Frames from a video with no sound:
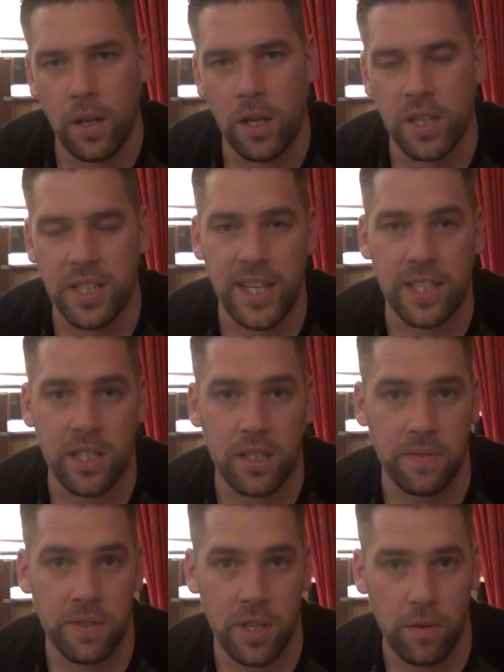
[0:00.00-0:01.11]
senses
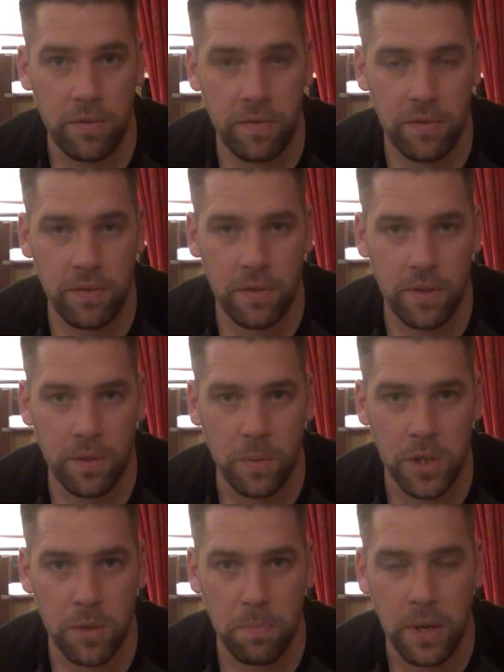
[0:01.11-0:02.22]
of self
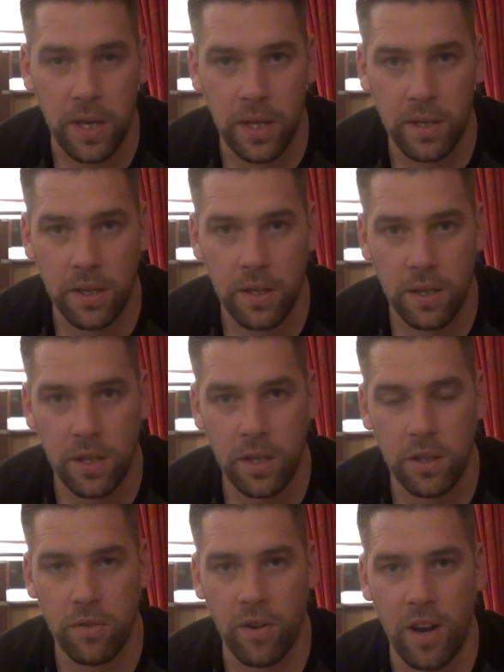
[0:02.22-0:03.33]
which are being
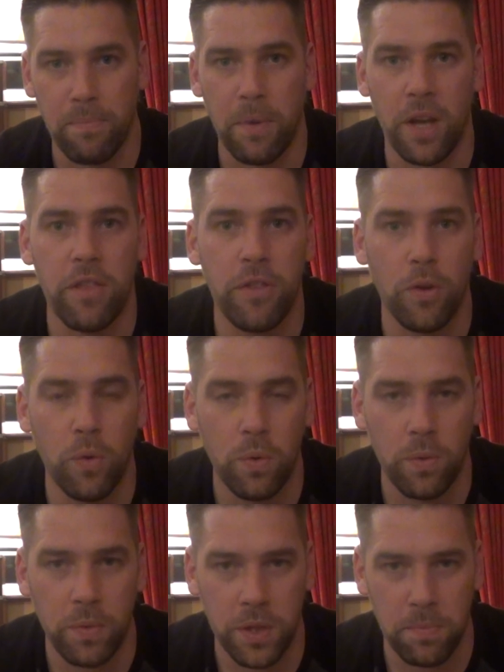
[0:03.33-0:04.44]
derived by thought,
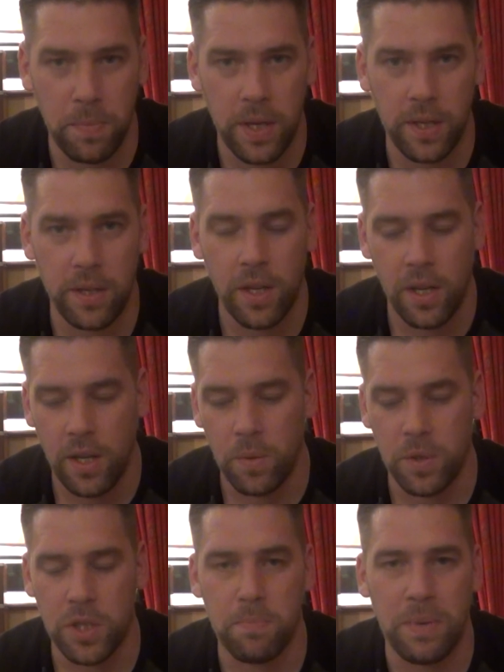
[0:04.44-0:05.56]
which
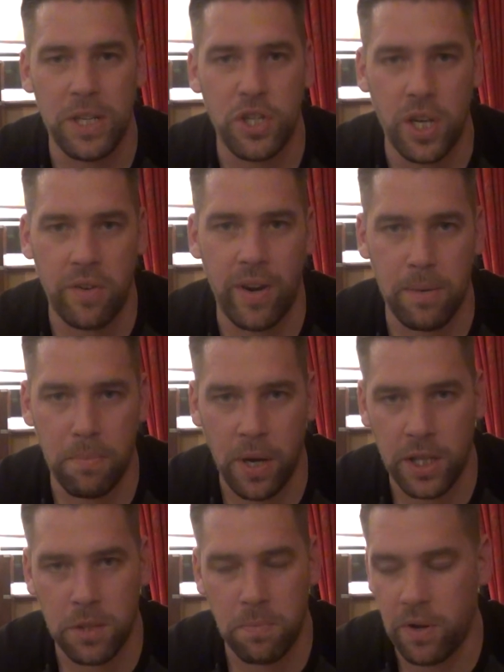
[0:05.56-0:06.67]
has been generated by
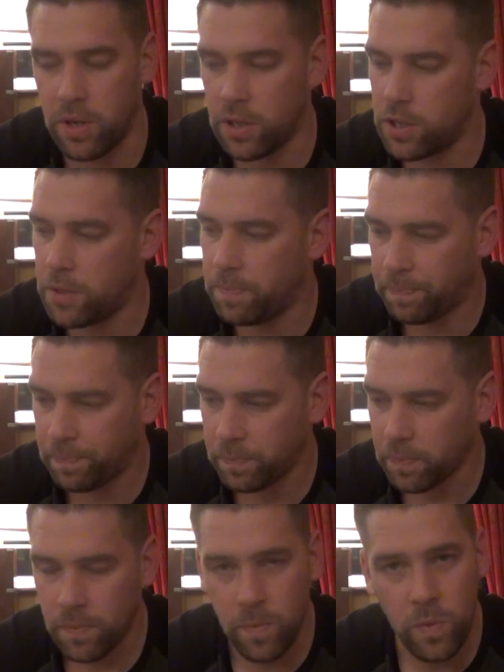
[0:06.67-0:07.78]
experience.
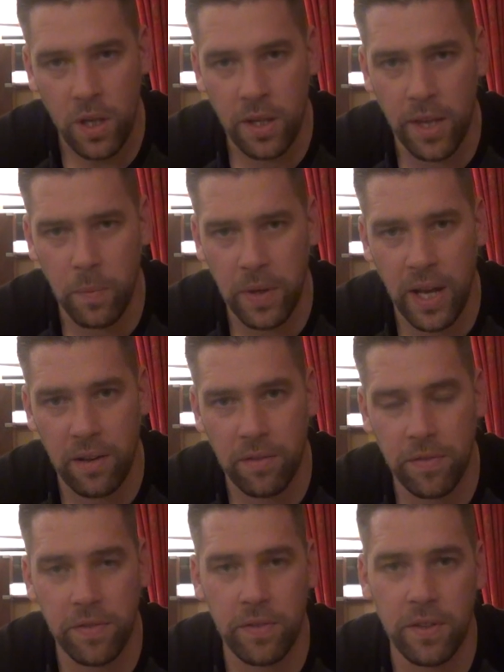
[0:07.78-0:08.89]
Then we
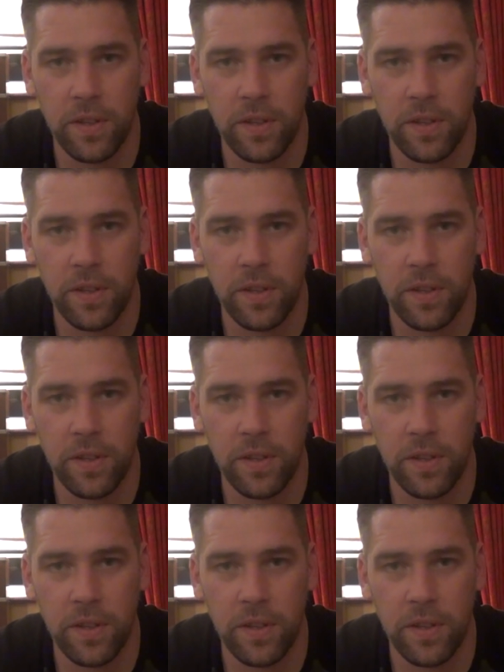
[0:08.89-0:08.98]
have